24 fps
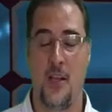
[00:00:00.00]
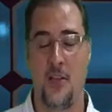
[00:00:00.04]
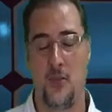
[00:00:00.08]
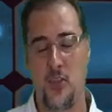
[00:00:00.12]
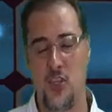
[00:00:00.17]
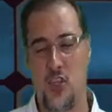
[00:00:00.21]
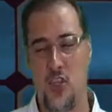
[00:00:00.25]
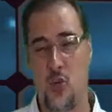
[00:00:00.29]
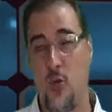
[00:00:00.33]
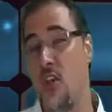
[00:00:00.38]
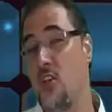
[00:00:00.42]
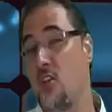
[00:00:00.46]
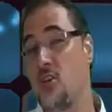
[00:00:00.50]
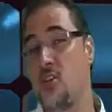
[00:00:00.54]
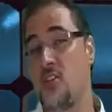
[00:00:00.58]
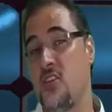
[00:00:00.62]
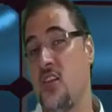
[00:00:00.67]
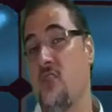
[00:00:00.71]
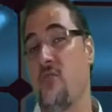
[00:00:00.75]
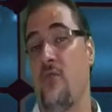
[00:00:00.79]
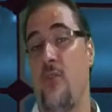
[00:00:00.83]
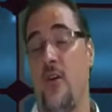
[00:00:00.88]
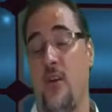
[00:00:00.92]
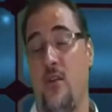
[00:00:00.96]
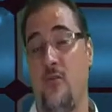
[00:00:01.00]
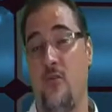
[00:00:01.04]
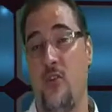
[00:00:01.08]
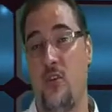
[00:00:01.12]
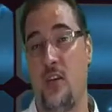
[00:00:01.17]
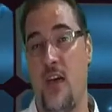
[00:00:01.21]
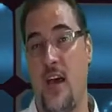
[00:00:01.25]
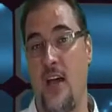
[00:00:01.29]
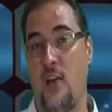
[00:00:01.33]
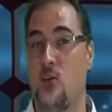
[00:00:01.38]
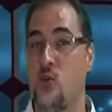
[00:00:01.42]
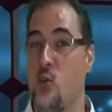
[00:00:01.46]
The screen you see in front of you
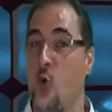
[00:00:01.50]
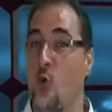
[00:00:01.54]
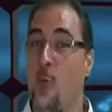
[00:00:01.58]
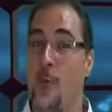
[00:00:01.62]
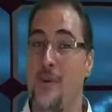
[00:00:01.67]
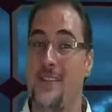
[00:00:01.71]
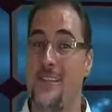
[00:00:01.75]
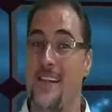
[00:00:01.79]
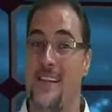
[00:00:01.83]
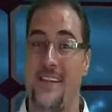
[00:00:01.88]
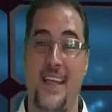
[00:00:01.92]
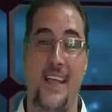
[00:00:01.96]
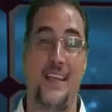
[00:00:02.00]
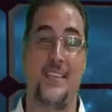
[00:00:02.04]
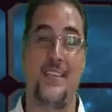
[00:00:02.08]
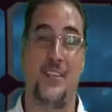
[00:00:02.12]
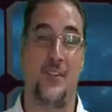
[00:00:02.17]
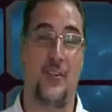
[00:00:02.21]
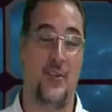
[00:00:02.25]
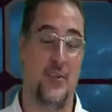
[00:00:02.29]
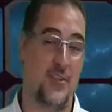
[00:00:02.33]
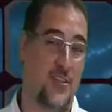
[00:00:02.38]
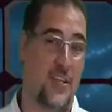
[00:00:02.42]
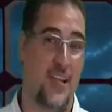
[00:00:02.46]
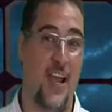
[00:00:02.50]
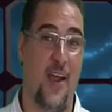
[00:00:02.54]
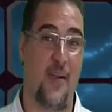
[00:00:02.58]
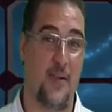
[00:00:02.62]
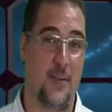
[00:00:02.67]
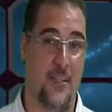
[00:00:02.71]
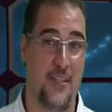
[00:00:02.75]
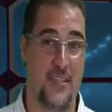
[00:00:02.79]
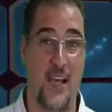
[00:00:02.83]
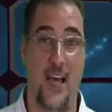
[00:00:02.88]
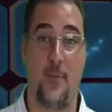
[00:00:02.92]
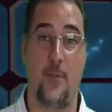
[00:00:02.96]
now looks almost identical to the
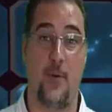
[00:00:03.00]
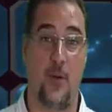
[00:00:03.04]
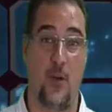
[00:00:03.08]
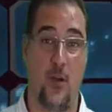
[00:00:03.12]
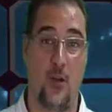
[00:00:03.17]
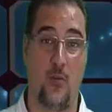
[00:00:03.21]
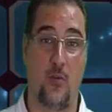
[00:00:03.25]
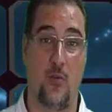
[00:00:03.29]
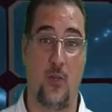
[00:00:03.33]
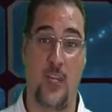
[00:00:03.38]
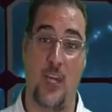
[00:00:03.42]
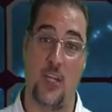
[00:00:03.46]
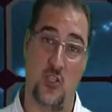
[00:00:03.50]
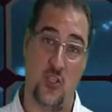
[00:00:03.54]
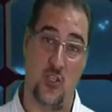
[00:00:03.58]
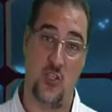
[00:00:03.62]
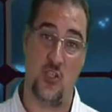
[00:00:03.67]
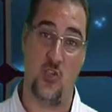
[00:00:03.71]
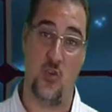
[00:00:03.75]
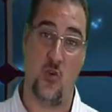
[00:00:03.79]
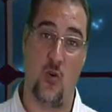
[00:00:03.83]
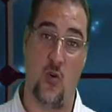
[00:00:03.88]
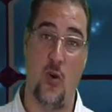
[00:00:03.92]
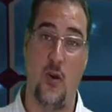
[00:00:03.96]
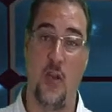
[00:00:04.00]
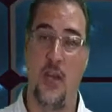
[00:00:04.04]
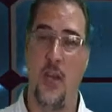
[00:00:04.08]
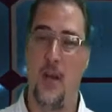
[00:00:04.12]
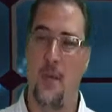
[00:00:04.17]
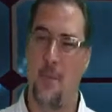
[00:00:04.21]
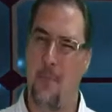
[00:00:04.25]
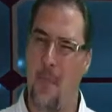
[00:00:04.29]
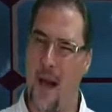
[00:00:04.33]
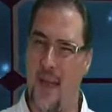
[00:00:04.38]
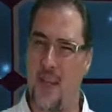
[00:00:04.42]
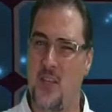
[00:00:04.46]
current SAIPA logbook that you saw,
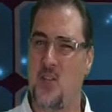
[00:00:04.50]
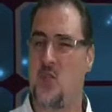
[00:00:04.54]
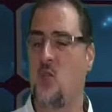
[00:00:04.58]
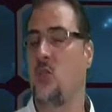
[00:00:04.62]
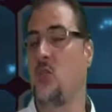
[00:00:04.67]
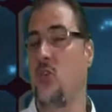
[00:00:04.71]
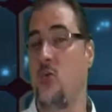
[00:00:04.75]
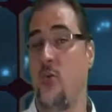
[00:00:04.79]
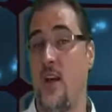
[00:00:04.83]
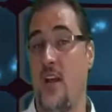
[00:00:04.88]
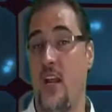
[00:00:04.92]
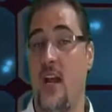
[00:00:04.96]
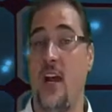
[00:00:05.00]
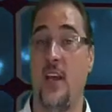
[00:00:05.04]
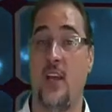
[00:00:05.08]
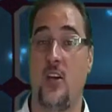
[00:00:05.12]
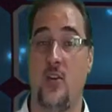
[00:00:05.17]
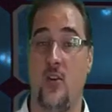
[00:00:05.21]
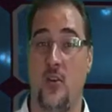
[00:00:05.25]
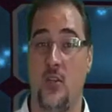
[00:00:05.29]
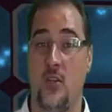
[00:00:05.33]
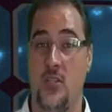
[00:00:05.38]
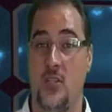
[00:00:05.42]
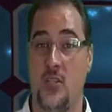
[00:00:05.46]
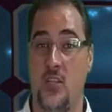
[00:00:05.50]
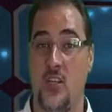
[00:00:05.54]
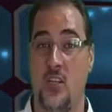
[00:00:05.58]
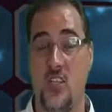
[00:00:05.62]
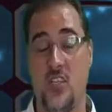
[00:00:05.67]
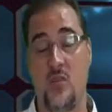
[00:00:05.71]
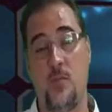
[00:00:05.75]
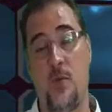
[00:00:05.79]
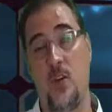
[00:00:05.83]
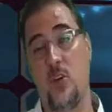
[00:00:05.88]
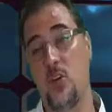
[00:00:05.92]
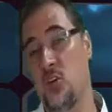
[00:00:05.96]
minus all the red icons. This
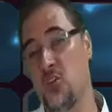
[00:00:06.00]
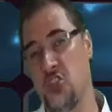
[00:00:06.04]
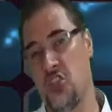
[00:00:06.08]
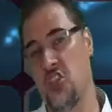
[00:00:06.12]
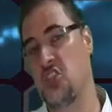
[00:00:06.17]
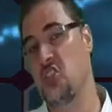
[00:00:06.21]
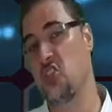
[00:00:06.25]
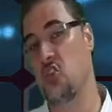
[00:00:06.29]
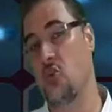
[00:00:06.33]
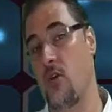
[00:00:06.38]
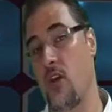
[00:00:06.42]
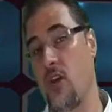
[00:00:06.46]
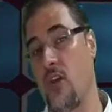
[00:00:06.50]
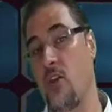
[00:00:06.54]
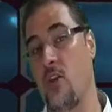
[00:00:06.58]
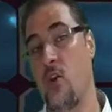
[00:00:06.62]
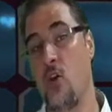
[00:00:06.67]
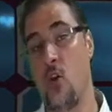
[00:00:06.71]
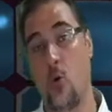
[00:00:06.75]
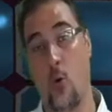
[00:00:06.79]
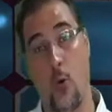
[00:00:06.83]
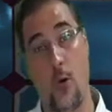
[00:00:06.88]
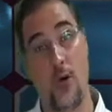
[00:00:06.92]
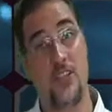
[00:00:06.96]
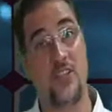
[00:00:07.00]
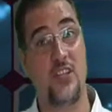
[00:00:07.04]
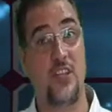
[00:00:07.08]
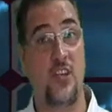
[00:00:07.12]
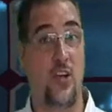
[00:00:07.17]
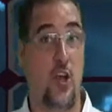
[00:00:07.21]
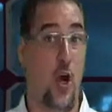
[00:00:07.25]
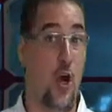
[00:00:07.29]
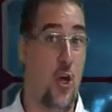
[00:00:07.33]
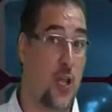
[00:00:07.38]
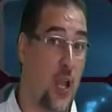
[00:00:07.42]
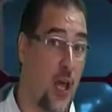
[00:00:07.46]
is because this screen works in
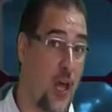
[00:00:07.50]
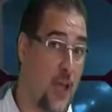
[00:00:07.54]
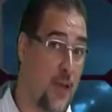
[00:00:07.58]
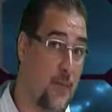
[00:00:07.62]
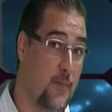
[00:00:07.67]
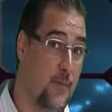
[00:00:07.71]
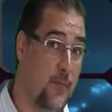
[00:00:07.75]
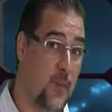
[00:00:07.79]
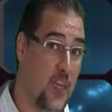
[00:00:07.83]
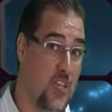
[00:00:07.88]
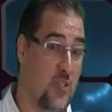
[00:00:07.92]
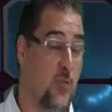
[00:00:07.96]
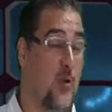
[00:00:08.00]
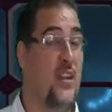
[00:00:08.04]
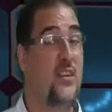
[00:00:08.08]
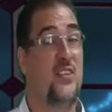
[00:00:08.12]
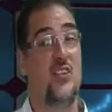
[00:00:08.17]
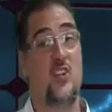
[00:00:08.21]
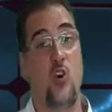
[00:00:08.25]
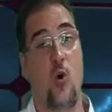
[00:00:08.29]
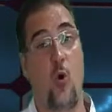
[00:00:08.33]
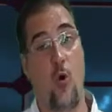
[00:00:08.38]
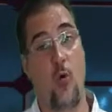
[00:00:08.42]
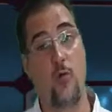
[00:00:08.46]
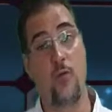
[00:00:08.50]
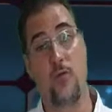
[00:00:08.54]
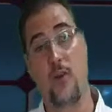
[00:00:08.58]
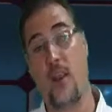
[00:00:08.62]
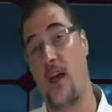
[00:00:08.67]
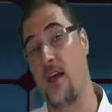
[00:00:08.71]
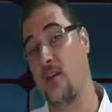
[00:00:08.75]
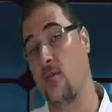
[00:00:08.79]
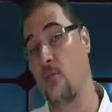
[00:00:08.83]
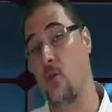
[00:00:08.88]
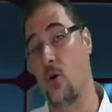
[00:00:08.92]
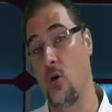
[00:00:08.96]
an online as well as an
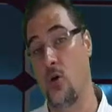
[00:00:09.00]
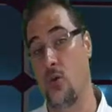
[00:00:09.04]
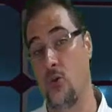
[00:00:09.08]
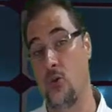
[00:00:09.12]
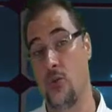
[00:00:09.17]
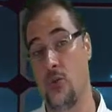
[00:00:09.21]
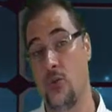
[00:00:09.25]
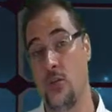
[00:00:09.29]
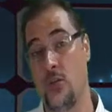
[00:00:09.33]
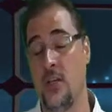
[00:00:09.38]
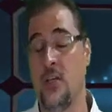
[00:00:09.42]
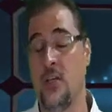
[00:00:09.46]
offline mode.